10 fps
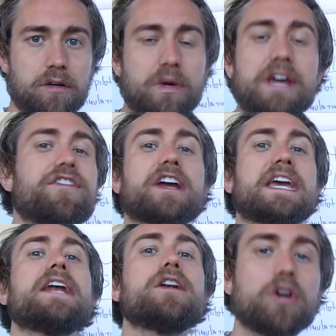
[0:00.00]
We
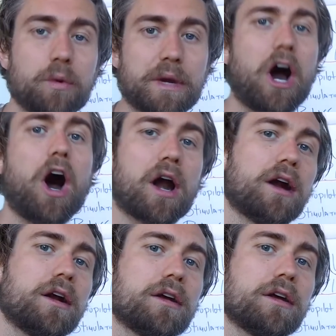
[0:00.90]
forget who we
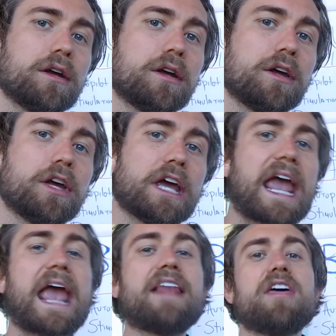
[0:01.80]
are.
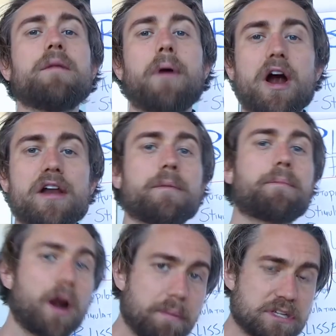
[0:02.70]
And then part of the
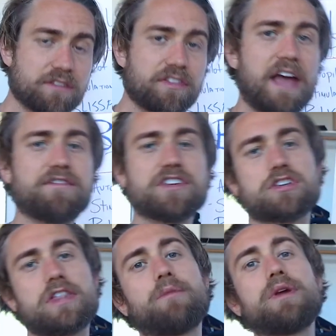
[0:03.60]
purpose of life is
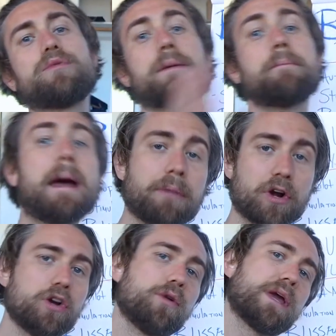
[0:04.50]
so that we
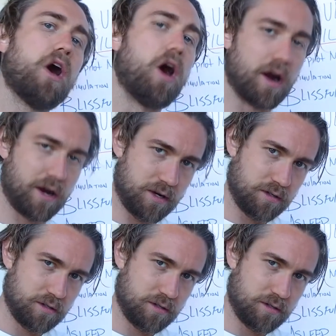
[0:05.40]
remember who we are.